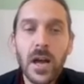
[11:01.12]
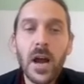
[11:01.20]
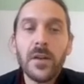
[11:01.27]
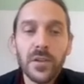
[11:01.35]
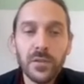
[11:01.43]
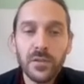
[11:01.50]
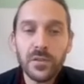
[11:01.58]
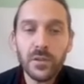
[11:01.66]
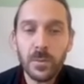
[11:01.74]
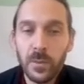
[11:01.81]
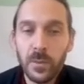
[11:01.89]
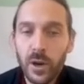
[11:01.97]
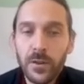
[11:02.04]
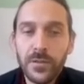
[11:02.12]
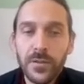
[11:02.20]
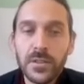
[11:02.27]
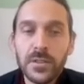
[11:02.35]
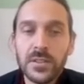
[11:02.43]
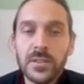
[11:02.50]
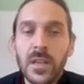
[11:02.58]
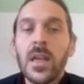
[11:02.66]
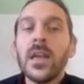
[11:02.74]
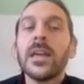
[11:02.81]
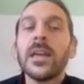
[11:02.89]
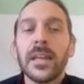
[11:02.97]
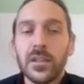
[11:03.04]
after the term in office,
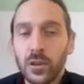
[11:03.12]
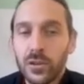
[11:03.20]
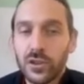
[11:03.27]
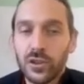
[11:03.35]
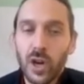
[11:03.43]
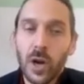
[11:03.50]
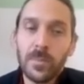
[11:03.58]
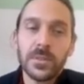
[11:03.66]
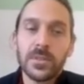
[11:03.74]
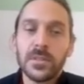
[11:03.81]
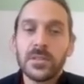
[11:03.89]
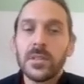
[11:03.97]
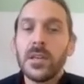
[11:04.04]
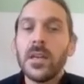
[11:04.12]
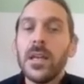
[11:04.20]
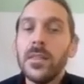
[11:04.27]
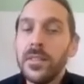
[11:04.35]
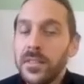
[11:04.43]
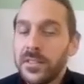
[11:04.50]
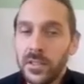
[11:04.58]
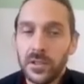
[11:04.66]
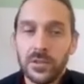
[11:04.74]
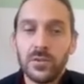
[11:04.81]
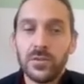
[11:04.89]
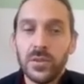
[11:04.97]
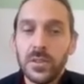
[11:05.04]
get good jobs in these
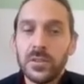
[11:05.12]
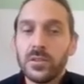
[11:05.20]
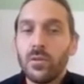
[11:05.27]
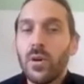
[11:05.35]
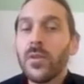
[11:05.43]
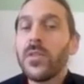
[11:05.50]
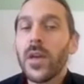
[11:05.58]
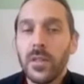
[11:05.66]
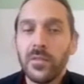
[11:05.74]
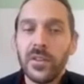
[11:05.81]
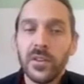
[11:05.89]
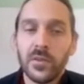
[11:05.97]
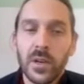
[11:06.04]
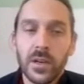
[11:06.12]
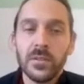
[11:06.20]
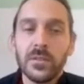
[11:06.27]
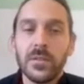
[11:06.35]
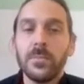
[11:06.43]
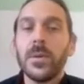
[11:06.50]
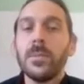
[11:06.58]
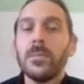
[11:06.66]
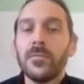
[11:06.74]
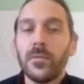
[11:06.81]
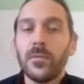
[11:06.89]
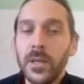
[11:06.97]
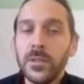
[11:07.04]
industries. Or the other way around, the people
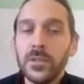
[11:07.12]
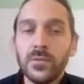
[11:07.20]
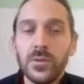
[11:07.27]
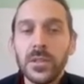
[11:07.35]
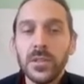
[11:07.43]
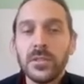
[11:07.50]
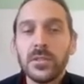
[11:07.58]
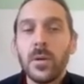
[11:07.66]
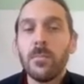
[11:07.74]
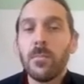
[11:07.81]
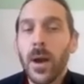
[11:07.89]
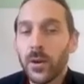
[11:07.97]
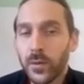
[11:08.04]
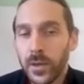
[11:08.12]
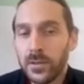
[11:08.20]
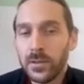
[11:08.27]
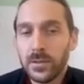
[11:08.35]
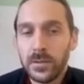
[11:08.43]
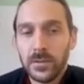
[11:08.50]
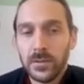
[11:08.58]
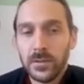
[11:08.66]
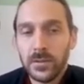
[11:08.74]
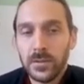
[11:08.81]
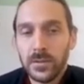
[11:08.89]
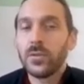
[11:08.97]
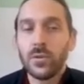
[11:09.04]
from industries migrate
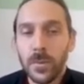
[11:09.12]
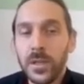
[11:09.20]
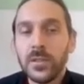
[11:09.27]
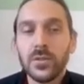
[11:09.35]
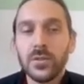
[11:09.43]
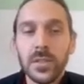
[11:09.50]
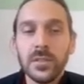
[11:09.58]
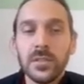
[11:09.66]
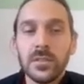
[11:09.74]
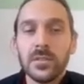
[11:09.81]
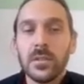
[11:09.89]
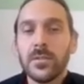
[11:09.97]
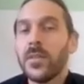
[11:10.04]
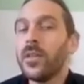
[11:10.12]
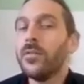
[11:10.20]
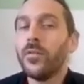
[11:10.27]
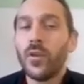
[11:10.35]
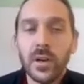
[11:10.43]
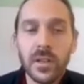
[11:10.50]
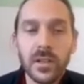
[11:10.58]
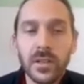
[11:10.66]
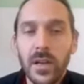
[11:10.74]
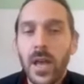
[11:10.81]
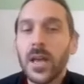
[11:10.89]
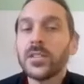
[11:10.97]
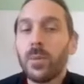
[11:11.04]
to ministries, then they work
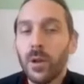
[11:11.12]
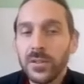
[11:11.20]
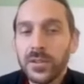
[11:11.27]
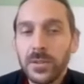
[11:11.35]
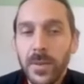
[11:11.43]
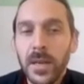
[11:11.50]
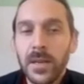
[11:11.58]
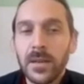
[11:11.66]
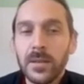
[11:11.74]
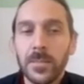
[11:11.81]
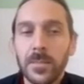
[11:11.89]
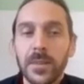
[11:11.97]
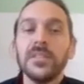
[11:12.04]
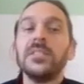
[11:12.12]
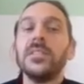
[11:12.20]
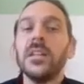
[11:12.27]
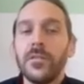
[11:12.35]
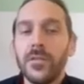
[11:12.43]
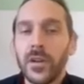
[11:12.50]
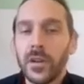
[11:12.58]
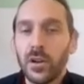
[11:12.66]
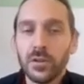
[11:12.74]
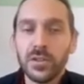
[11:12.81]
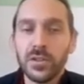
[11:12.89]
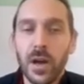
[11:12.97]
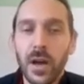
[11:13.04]
as a policymaker, but they still have very
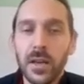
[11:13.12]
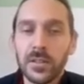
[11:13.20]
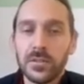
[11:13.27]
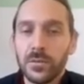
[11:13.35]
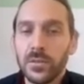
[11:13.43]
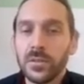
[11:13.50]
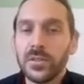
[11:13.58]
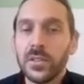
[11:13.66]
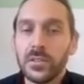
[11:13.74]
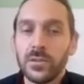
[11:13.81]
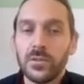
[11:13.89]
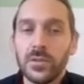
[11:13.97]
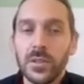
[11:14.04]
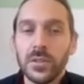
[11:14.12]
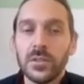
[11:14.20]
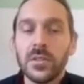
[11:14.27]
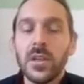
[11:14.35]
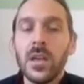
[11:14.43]
close ties to those industries.